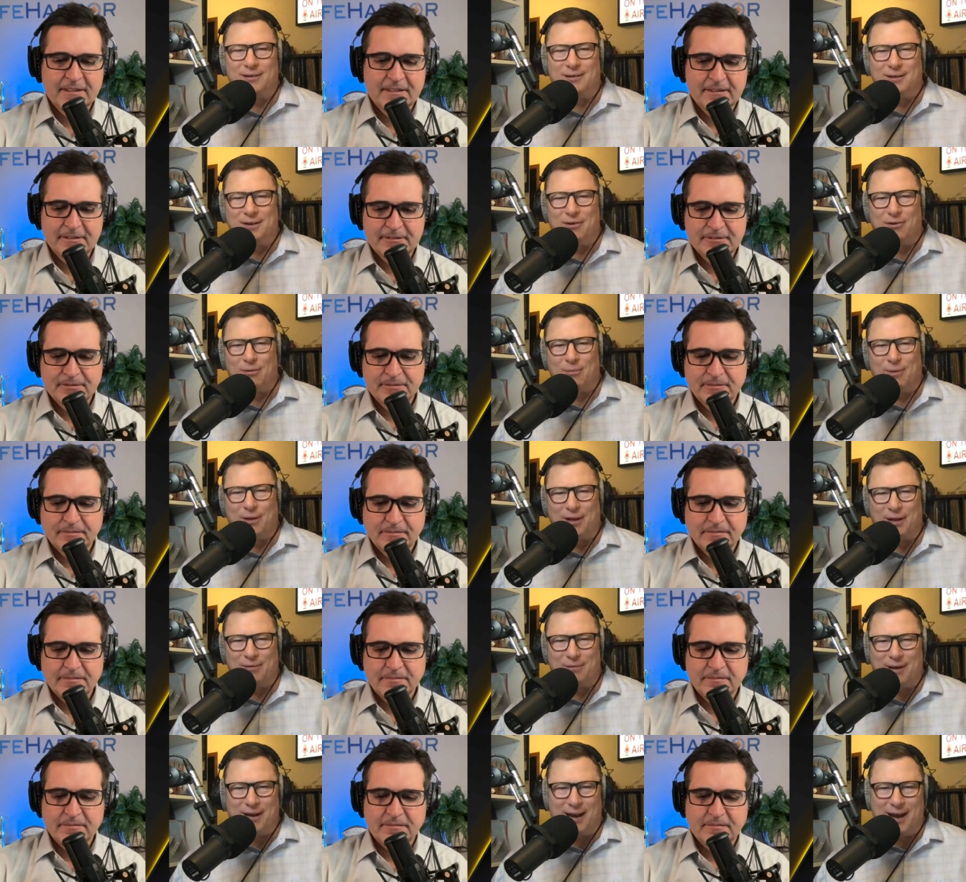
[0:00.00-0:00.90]
Speaker 1: Normally
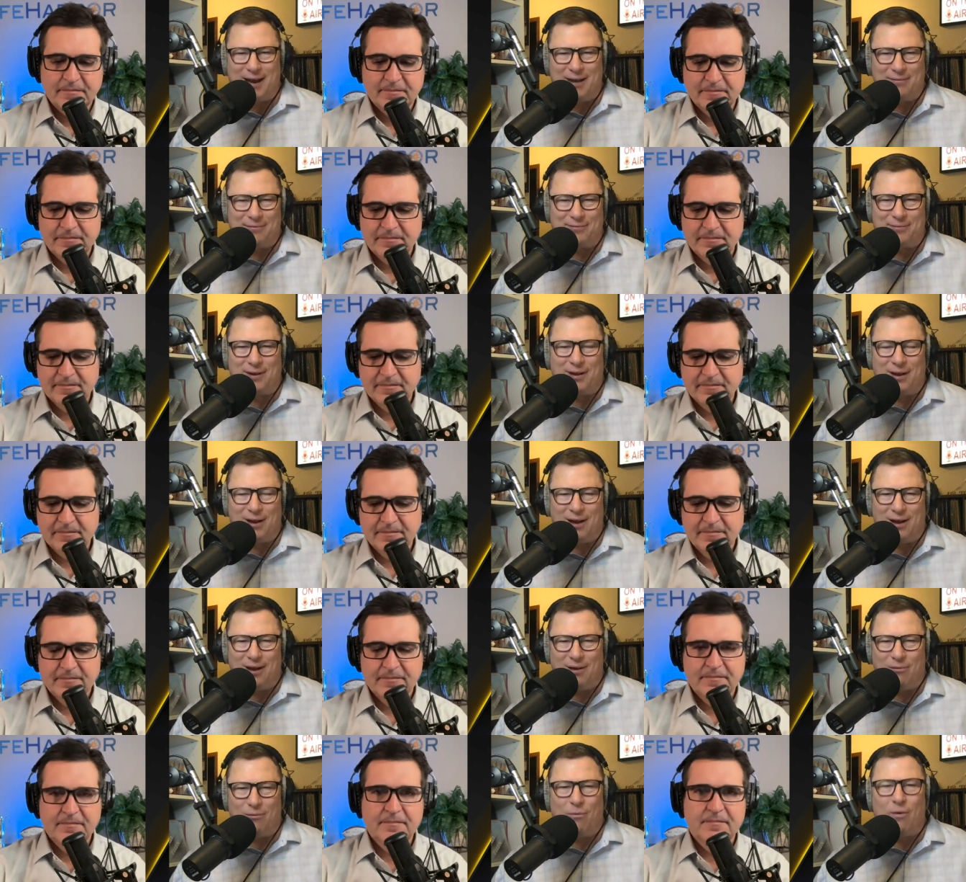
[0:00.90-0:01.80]
we have
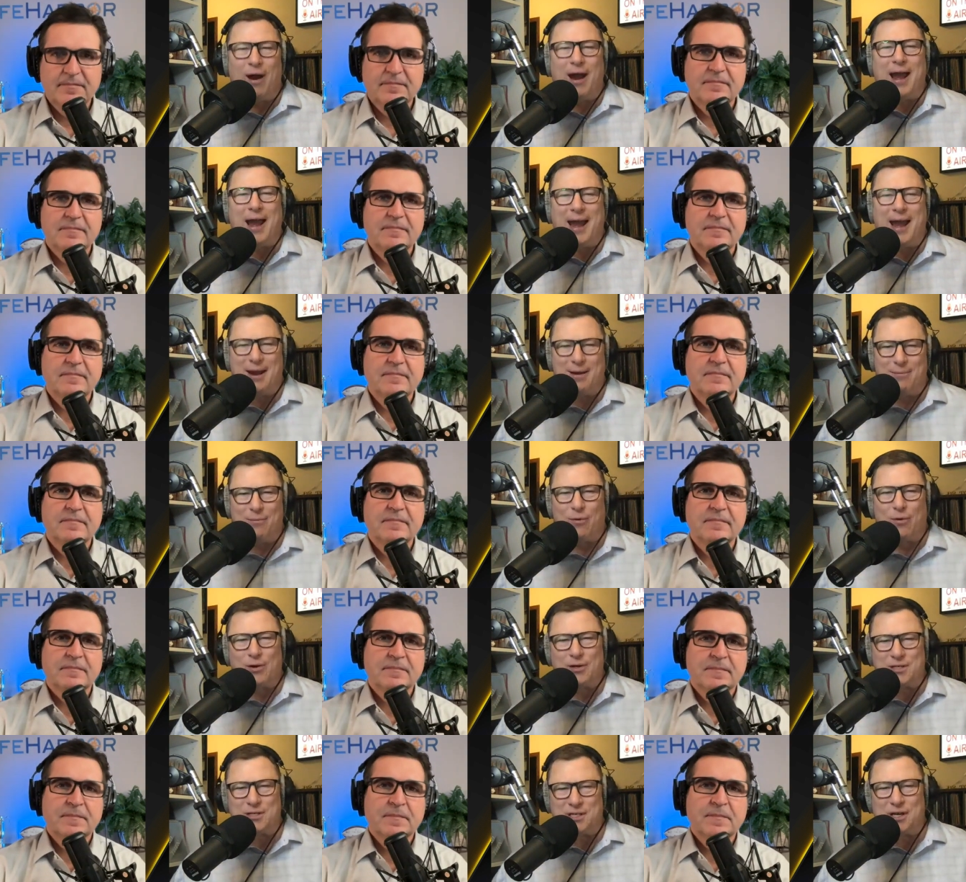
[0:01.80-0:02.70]
uh, way
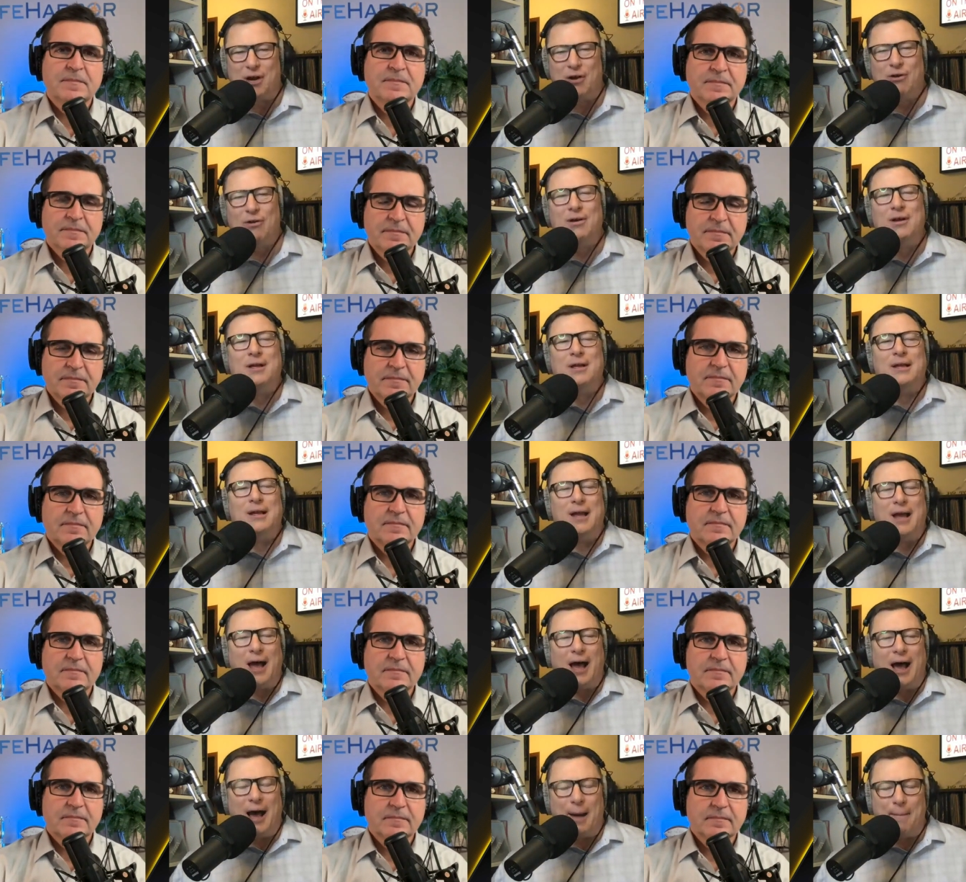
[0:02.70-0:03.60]
more snow,
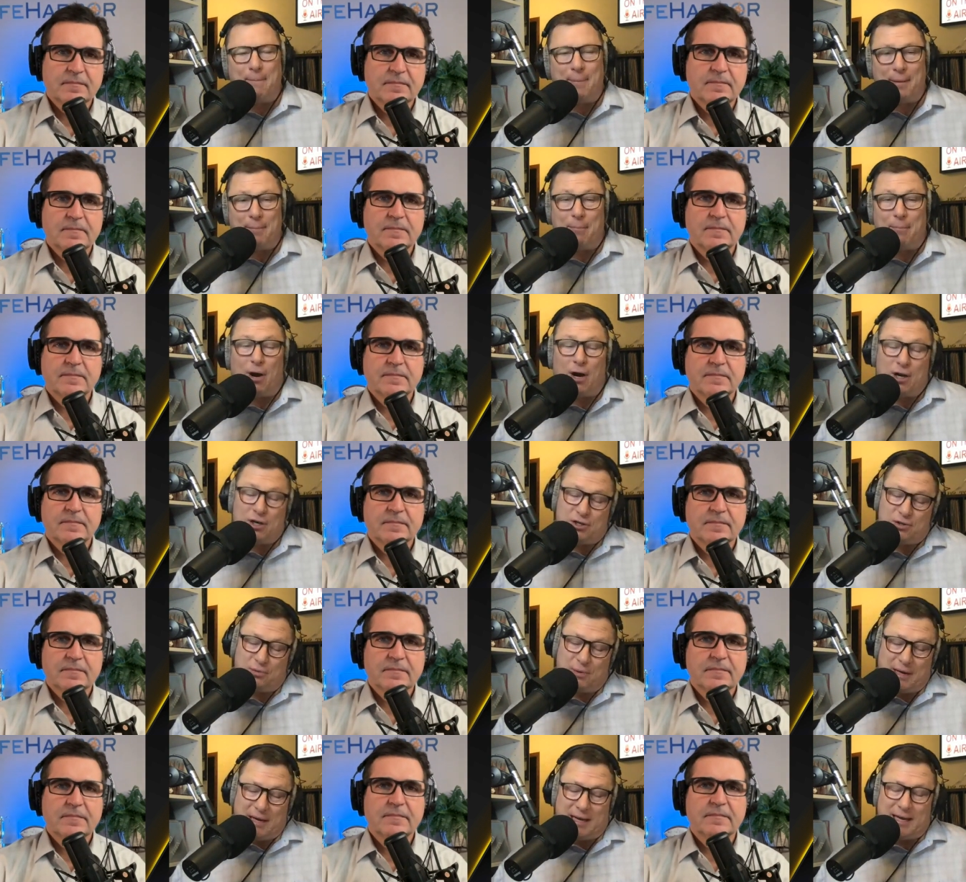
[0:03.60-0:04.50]
uh, but March
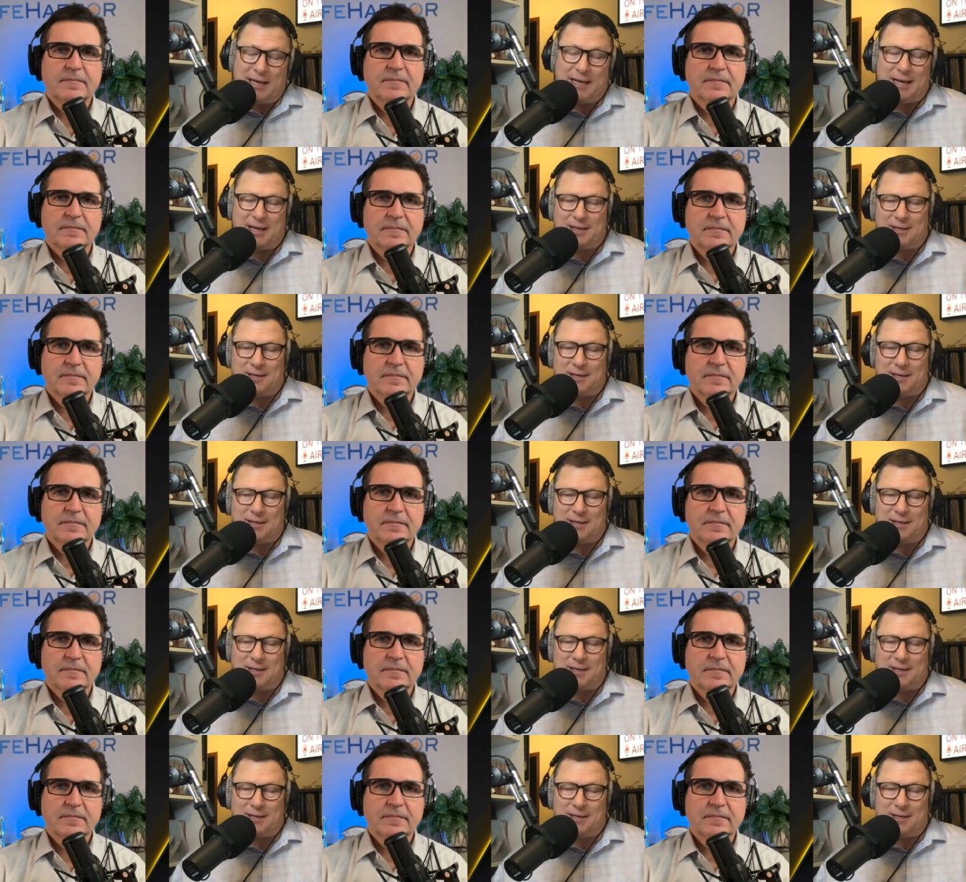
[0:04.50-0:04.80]
we can get,